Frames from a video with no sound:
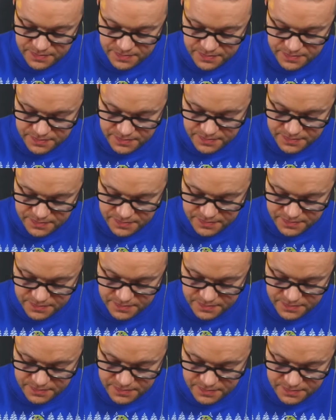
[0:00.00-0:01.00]

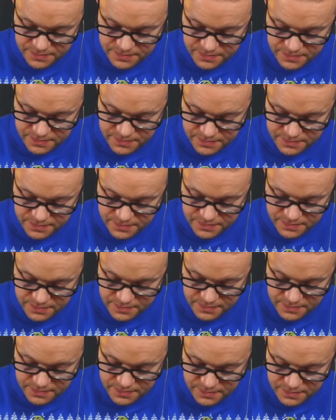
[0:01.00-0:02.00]

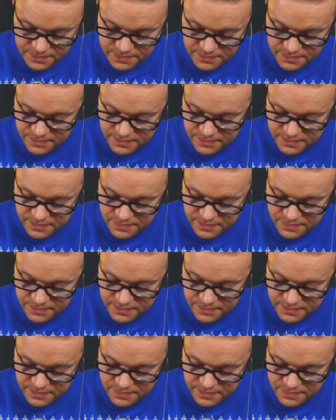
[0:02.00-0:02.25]
[no speech]